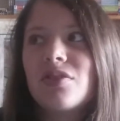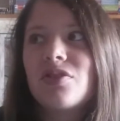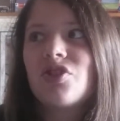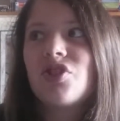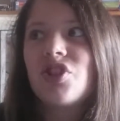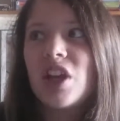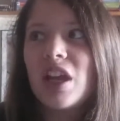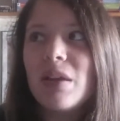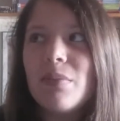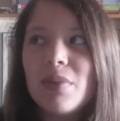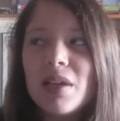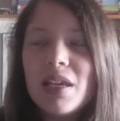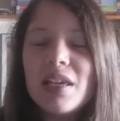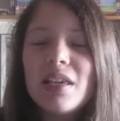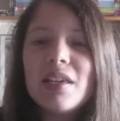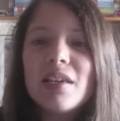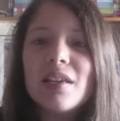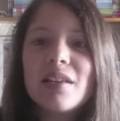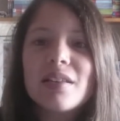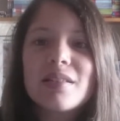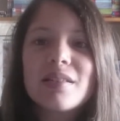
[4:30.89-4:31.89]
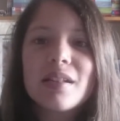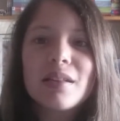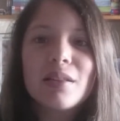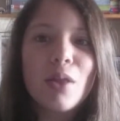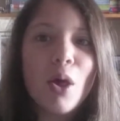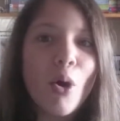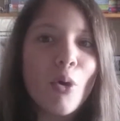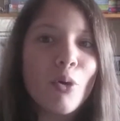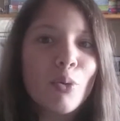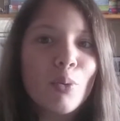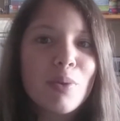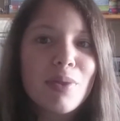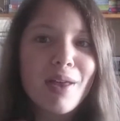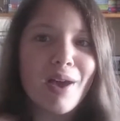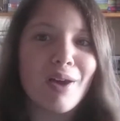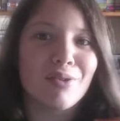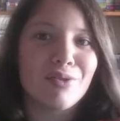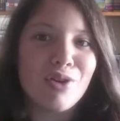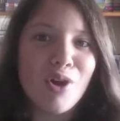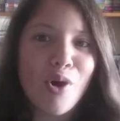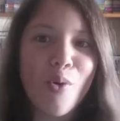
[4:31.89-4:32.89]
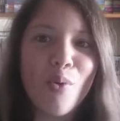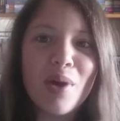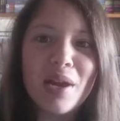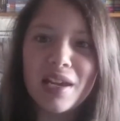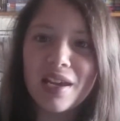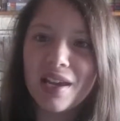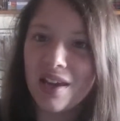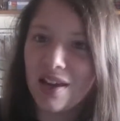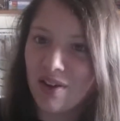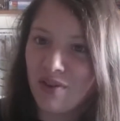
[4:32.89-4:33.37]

Jamie is alone without knowing